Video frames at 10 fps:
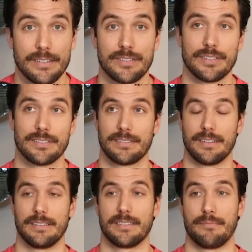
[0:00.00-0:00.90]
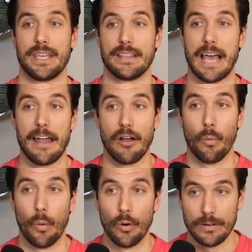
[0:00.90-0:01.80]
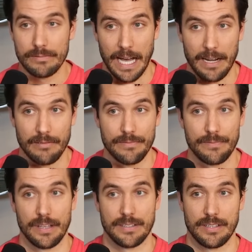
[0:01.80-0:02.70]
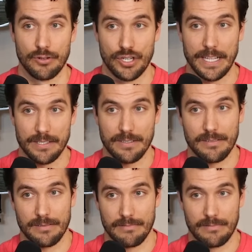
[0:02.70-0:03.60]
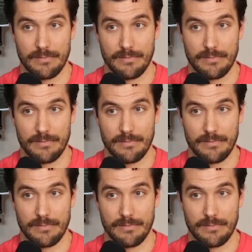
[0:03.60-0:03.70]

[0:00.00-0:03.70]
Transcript: It's just, to me, that award kind of associates